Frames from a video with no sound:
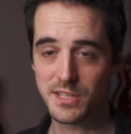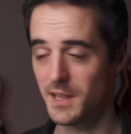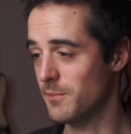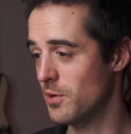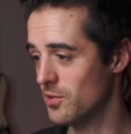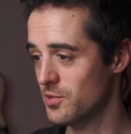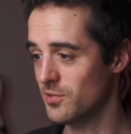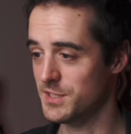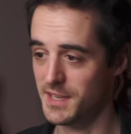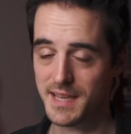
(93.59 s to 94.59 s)
click Pro Tools,
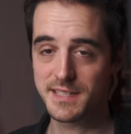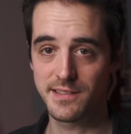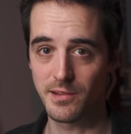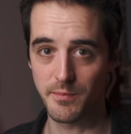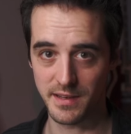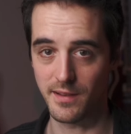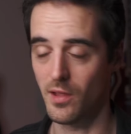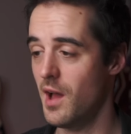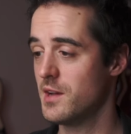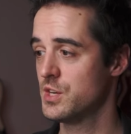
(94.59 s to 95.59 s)
it takes a little bit to
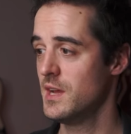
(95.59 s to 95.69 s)
launch.